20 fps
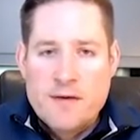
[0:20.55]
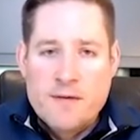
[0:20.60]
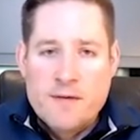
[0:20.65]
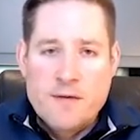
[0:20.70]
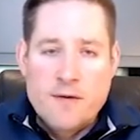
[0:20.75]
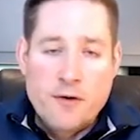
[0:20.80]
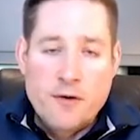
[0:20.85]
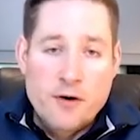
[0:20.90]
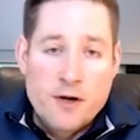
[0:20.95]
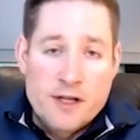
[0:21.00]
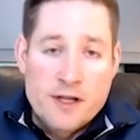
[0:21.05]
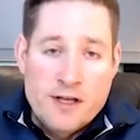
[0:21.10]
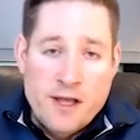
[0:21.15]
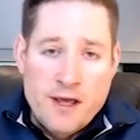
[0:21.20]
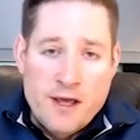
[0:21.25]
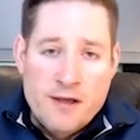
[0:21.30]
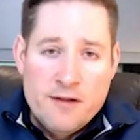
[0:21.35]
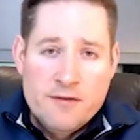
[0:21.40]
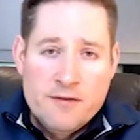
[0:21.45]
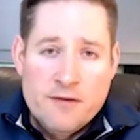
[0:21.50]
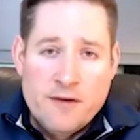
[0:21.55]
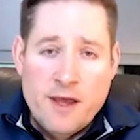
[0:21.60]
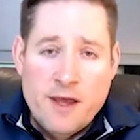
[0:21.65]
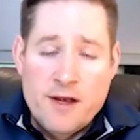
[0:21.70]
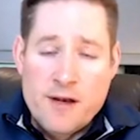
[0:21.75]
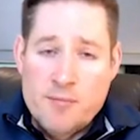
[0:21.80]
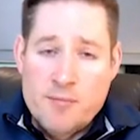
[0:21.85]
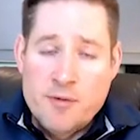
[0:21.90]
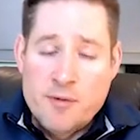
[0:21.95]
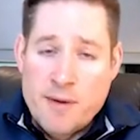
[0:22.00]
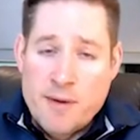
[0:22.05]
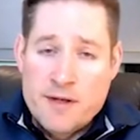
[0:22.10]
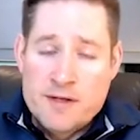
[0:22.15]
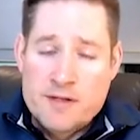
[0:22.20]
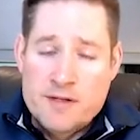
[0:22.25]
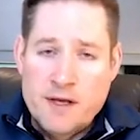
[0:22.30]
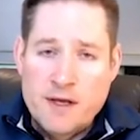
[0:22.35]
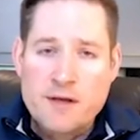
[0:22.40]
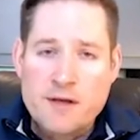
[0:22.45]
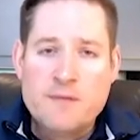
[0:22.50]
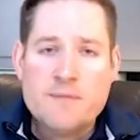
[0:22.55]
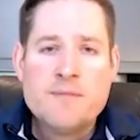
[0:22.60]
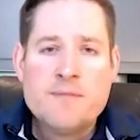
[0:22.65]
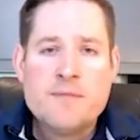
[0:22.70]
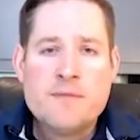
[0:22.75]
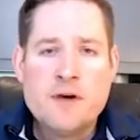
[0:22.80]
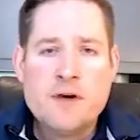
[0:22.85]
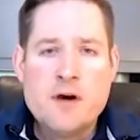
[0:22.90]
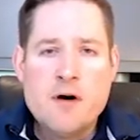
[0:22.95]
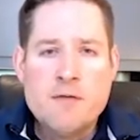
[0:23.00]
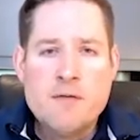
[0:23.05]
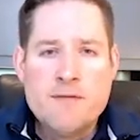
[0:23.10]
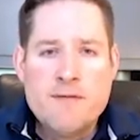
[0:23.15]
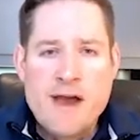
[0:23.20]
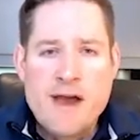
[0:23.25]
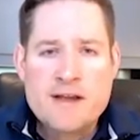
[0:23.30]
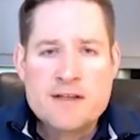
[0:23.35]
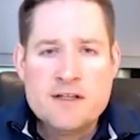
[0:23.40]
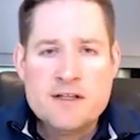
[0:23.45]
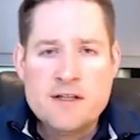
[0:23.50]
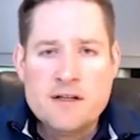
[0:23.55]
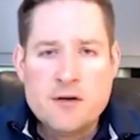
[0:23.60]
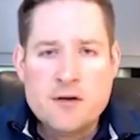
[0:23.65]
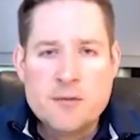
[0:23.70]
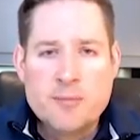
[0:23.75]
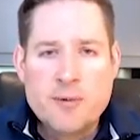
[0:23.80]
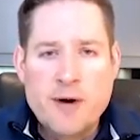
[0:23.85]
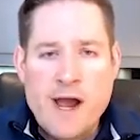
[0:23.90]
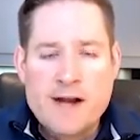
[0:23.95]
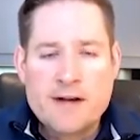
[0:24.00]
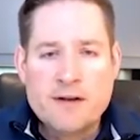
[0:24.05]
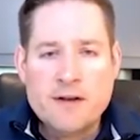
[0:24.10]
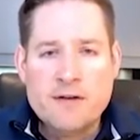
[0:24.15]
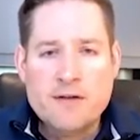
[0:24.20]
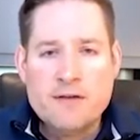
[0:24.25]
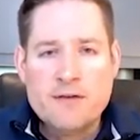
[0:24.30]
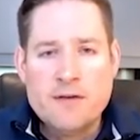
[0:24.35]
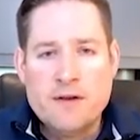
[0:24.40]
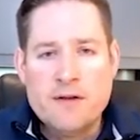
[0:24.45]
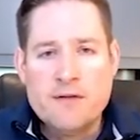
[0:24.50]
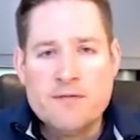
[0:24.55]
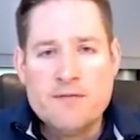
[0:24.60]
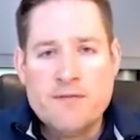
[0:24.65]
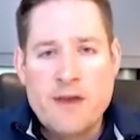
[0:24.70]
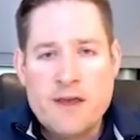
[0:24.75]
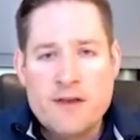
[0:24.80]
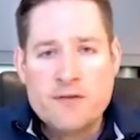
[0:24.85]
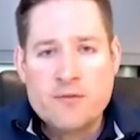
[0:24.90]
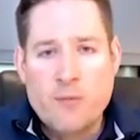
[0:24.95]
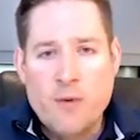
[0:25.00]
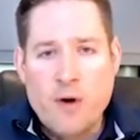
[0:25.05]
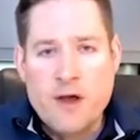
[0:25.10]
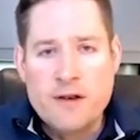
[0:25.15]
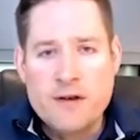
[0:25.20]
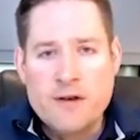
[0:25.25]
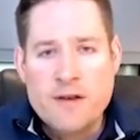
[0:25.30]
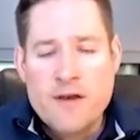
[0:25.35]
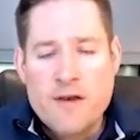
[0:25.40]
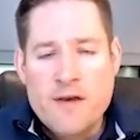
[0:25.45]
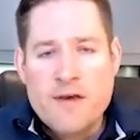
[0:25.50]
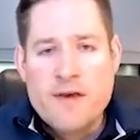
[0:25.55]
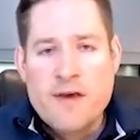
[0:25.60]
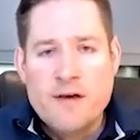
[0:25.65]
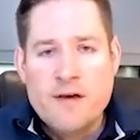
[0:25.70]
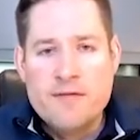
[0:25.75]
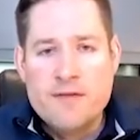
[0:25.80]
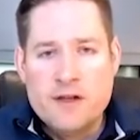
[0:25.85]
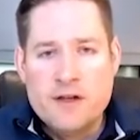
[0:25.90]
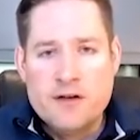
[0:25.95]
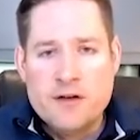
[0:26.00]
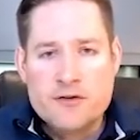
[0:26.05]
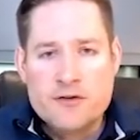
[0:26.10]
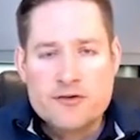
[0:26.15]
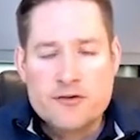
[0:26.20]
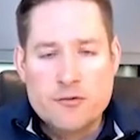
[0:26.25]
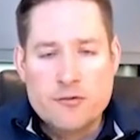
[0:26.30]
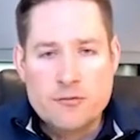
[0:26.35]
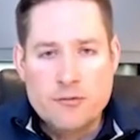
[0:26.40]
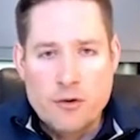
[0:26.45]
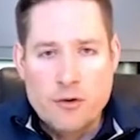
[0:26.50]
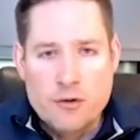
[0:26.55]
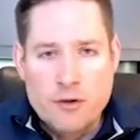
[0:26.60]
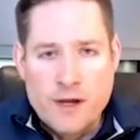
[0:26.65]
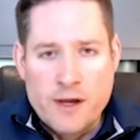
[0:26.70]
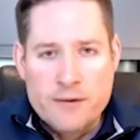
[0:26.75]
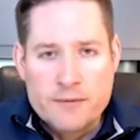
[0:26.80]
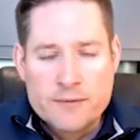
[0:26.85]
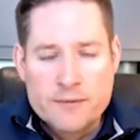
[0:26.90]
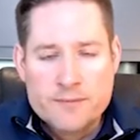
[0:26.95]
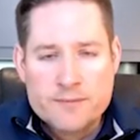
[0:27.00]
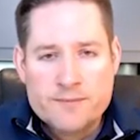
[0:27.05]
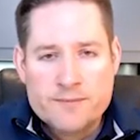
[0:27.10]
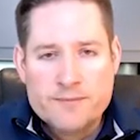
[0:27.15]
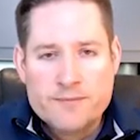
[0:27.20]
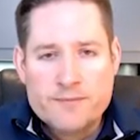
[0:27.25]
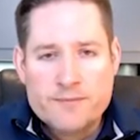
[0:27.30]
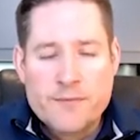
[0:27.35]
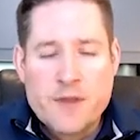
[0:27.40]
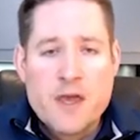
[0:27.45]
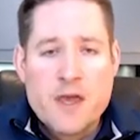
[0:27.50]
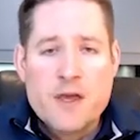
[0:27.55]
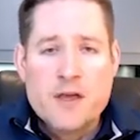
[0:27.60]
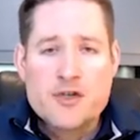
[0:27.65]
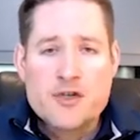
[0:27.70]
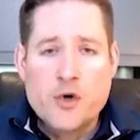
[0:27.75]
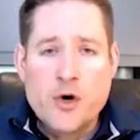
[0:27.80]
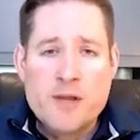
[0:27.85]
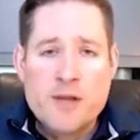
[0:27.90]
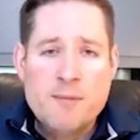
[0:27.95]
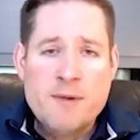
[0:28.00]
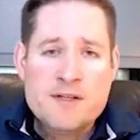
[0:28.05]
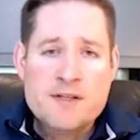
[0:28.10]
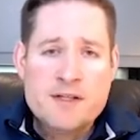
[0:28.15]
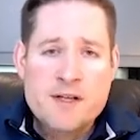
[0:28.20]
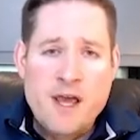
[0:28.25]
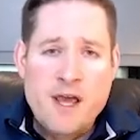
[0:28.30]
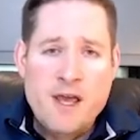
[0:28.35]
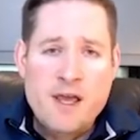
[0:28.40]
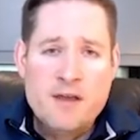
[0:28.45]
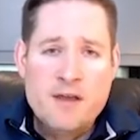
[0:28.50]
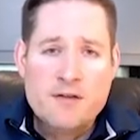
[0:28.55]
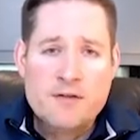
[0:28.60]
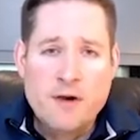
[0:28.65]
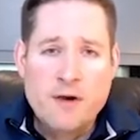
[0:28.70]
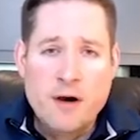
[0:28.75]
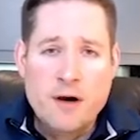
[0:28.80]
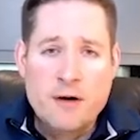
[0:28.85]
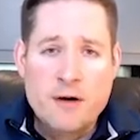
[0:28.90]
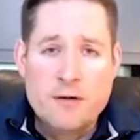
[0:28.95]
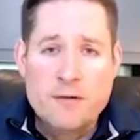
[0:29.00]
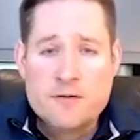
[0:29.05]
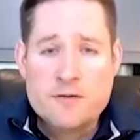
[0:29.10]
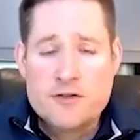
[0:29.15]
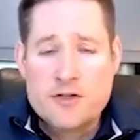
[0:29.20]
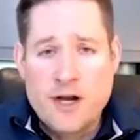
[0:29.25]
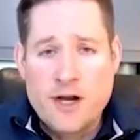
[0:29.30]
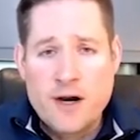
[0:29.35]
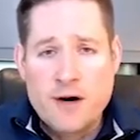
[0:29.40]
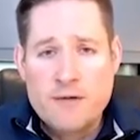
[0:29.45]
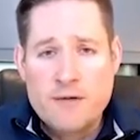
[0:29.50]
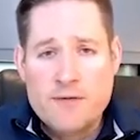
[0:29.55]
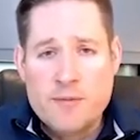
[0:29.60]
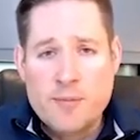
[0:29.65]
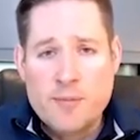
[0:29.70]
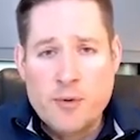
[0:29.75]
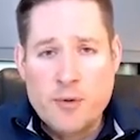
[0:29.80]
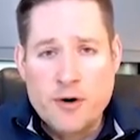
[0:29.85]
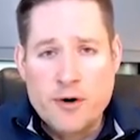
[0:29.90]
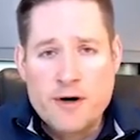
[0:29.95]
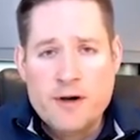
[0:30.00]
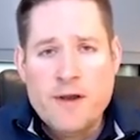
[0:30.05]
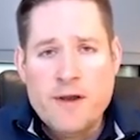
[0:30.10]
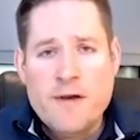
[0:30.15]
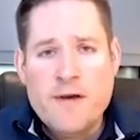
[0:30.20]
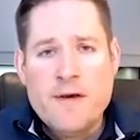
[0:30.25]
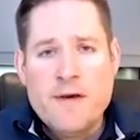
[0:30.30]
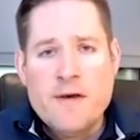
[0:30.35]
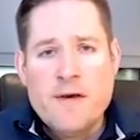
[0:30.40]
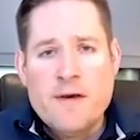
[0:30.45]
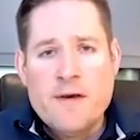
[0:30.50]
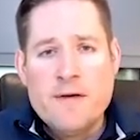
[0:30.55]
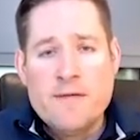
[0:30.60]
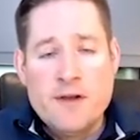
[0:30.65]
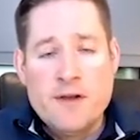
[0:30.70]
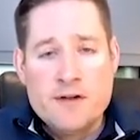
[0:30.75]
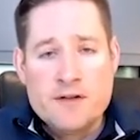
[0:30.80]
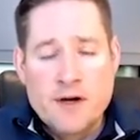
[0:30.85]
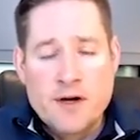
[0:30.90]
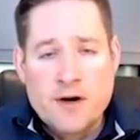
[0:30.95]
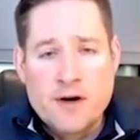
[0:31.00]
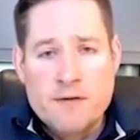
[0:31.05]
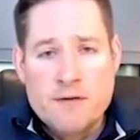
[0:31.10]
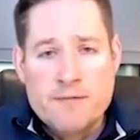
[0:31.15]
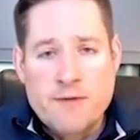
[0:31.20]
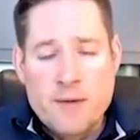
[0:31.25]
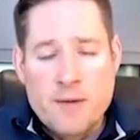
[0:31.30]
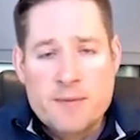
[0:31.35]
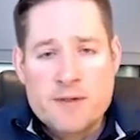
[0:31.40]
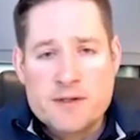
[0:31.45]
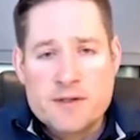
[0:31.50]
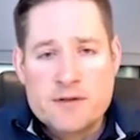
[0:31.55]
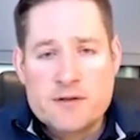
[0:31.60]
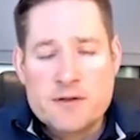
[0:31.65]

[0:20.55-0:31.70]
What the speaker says: early days, and implementing the COVID vaccine in their practice in phase one of the initial rollout. Joining me today is our chair of the board of the Ontario Pharmacists